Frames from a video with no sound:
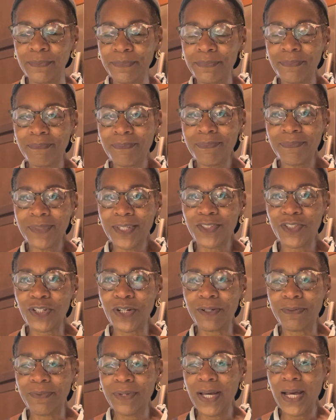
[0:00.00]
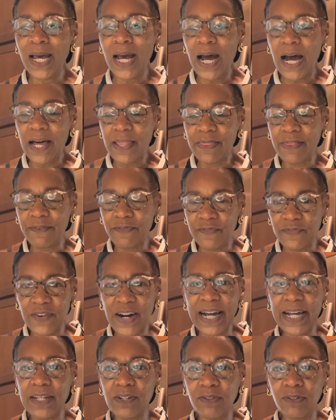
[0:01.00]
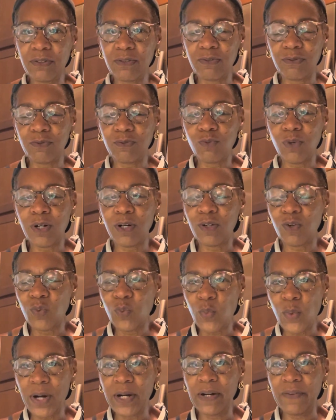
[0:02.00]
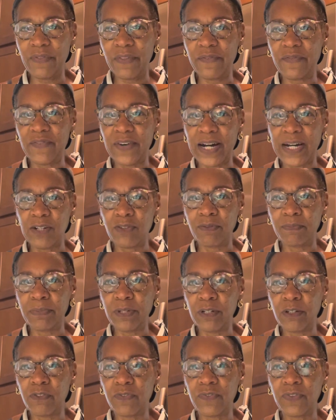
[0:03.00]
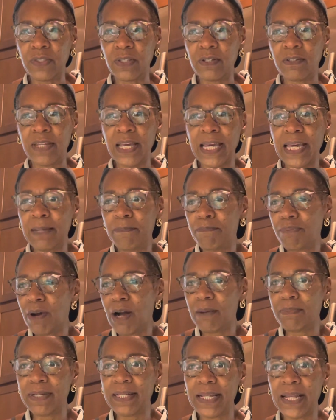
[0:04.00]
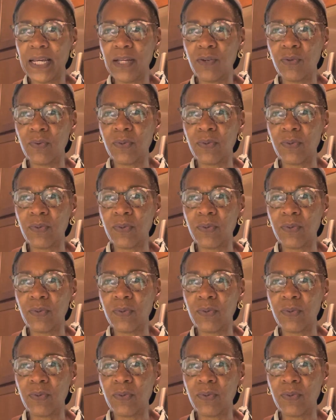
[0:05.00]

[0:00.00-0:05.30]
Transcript: So one of the final meals for the day, probably later on